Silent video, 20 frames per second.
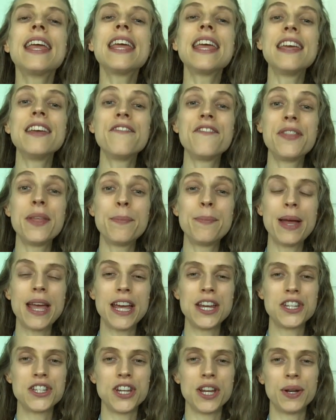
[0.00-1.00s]
If the
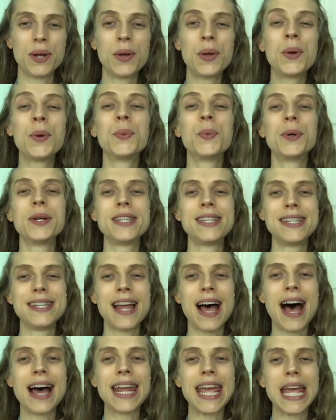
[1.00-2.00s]
patient was
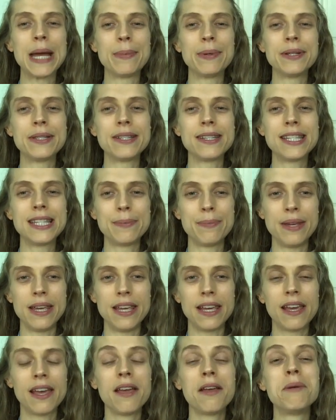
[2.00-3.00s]
not able to
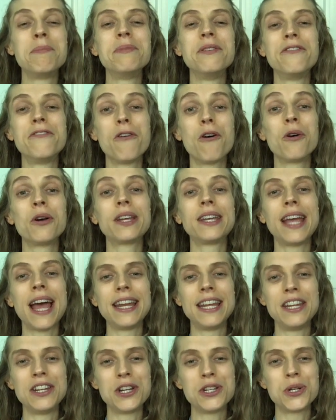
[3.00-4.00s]
speak before
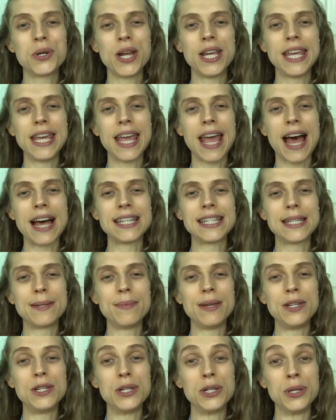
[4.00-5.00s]
getting a
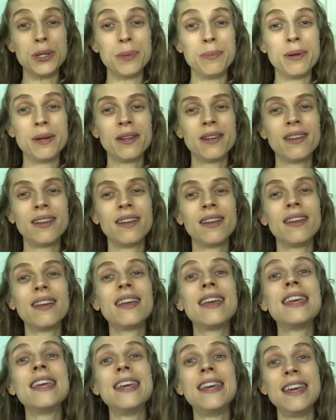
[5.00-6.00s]
tracheostomy tube,
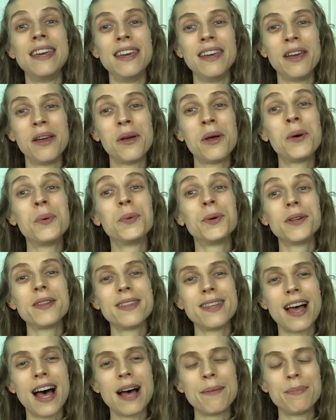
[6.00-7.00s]
he will
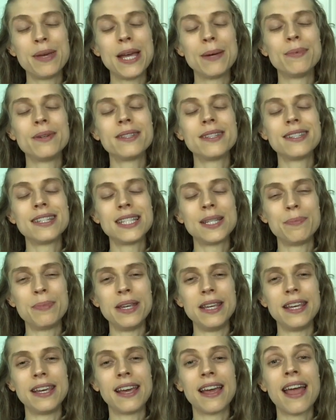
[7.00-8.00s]
not be able to
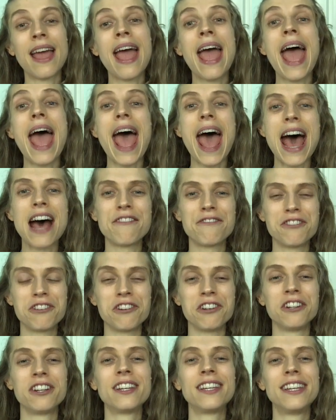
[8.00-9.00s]
speak
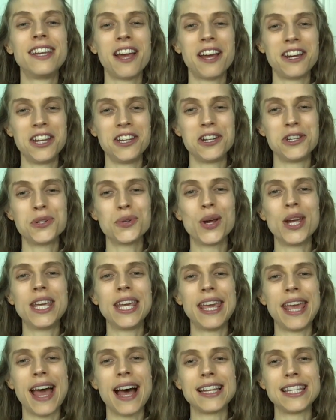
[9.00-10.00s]
after getting a
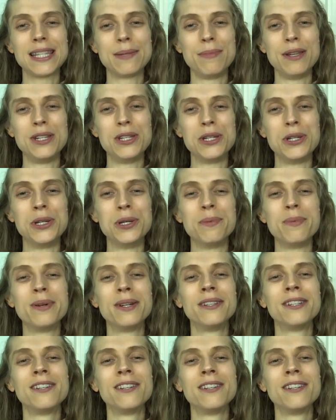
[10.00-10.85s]
tracheostomy tube.